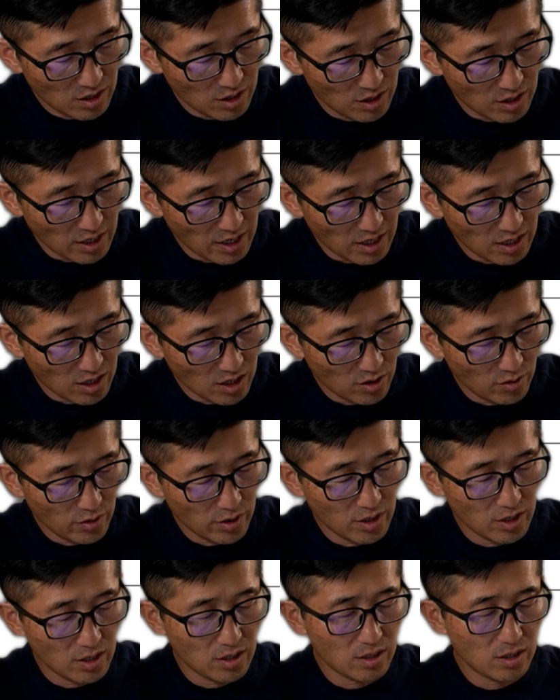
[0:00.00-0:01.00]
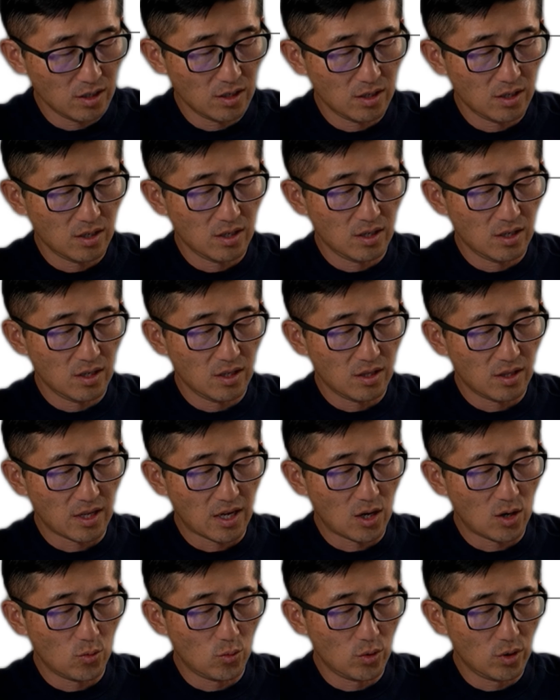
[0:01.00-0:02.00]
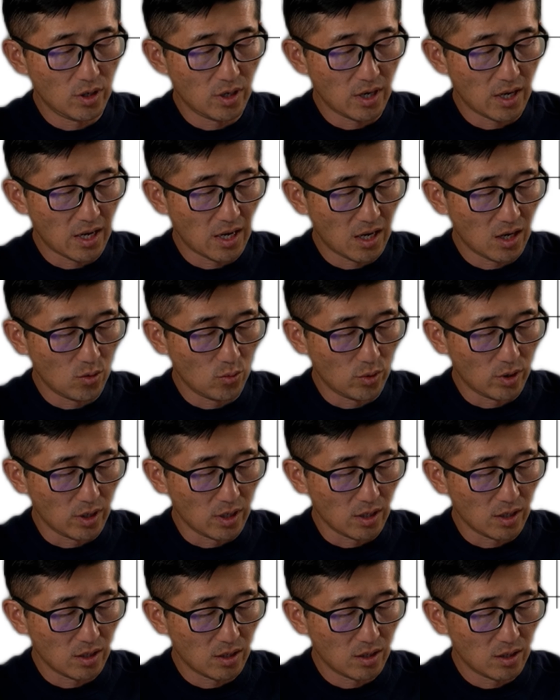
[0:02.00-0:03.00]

that one, and what?